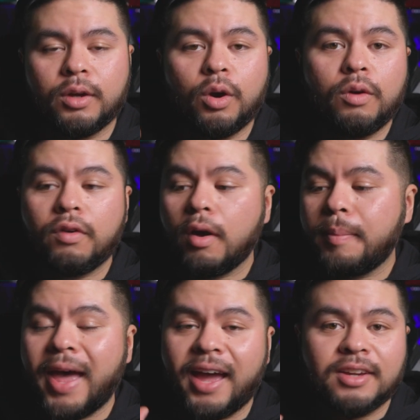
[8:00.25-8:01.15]
The overall
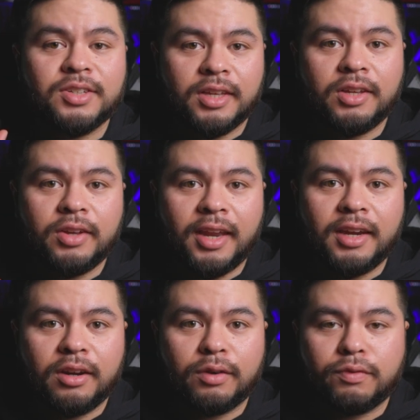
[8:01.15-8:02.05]
package that you're
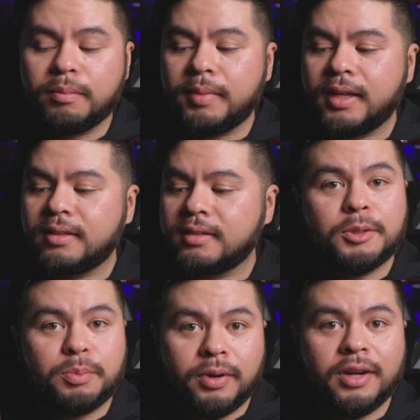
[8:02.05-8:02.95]
getting here from Beats is
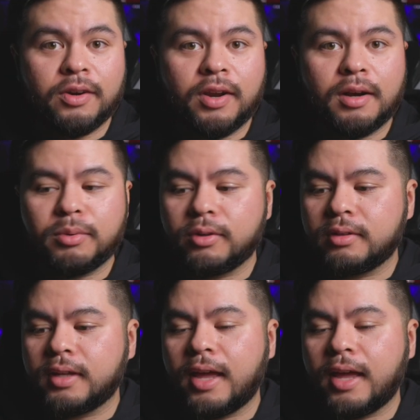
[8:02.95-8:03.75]
pretty incredible.